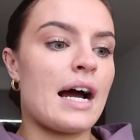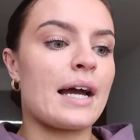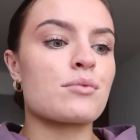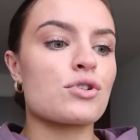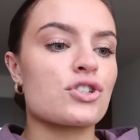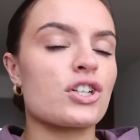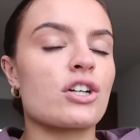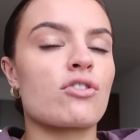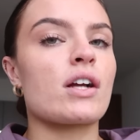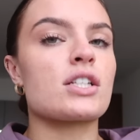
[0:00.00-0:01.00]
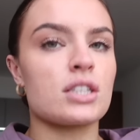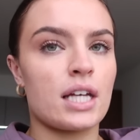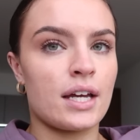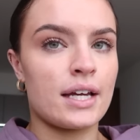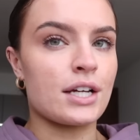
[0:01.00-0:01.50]
I am just going to
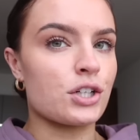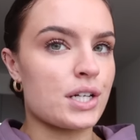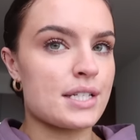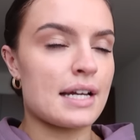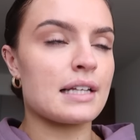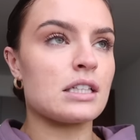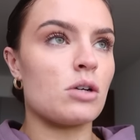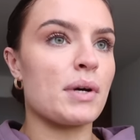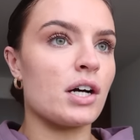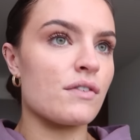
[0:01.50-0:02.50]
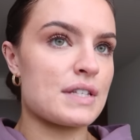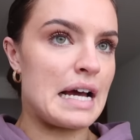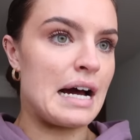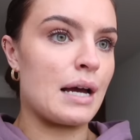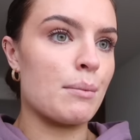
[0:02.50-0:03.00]
gradually increase it a little bit over
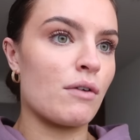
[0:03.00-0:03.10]
time.